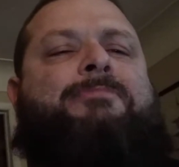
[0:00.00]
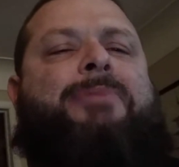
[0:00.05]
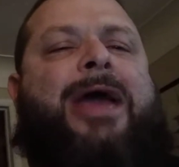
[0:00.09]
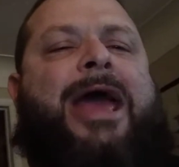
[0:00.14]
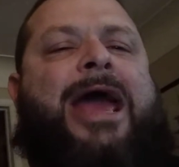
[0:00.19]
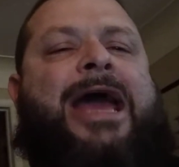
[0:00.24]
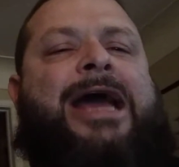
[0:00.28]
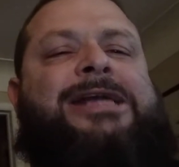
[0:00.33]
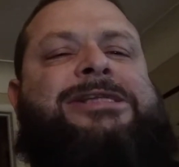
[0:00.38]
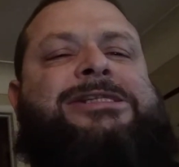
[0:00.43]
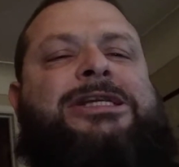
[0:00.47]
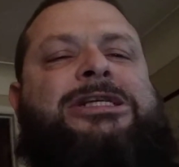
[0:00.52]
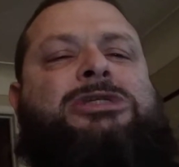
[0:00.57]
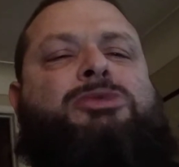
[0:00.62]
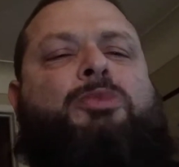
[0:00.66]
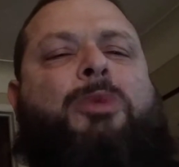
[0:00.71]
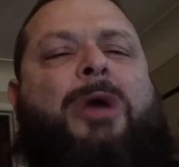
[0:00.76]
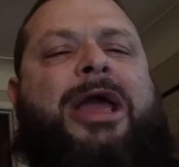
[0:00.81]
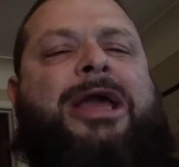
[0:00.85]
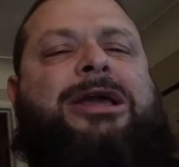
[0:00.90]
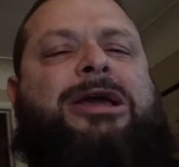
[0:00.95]
badges.
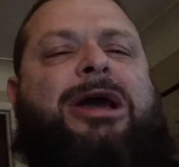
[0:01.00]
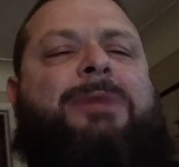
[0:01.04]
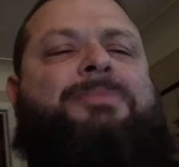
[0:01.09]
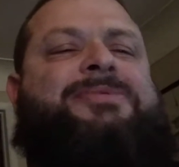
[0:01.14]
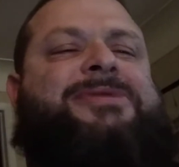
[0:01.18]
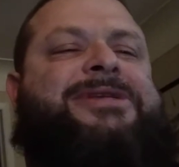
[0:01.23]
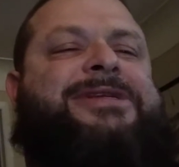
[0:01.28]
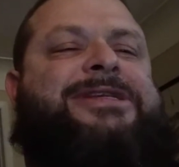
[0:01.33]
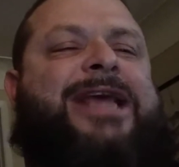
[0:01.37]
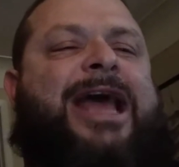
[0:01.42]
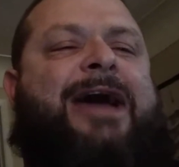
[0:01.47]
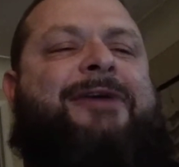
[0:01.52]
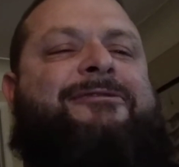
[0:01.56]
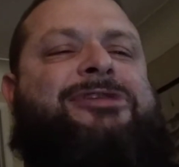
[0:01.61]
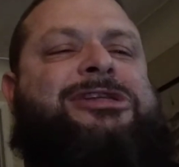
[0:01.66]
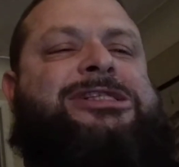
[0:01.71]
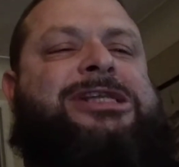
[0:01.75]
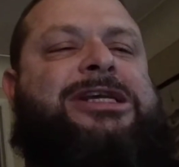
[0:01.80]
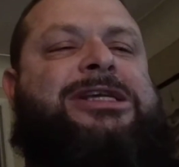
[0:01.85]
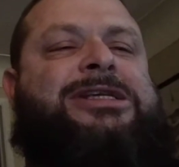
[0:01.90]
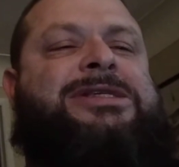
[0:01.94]
Wake up,
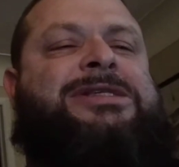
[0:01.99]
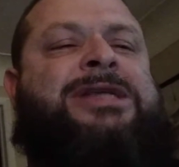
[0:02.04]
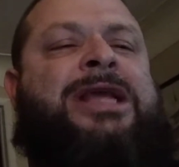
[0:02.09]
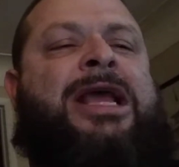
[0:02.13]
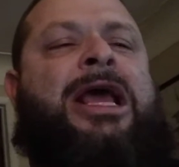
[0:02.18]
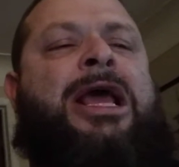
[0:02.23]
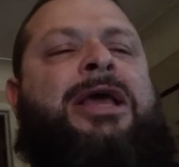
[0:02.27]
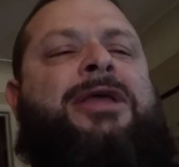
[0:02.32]
savages!